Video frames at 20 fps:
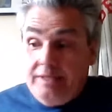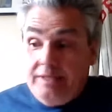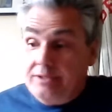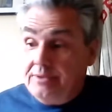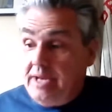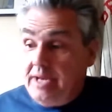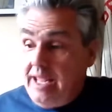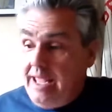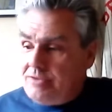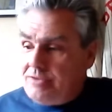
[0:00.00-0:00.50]

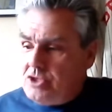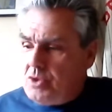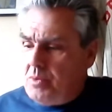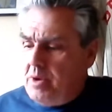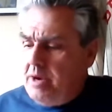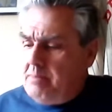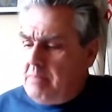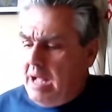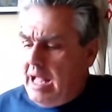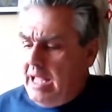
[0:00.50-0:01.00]
2.5
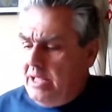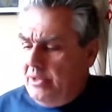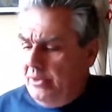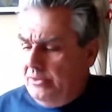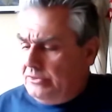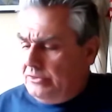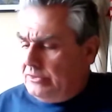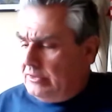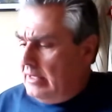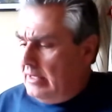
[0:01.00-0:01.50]
square
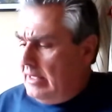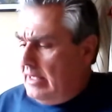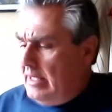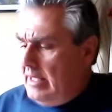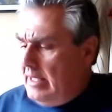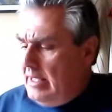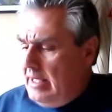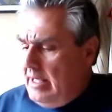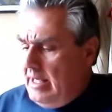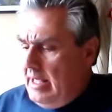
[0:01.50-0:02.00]
miles.
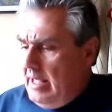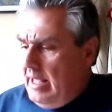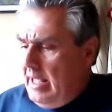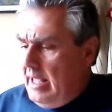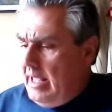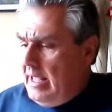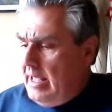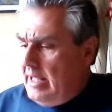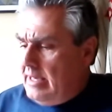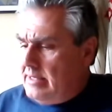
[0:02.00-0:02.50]

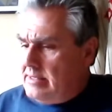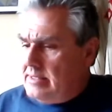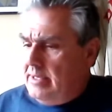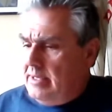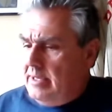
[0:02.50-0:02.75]
And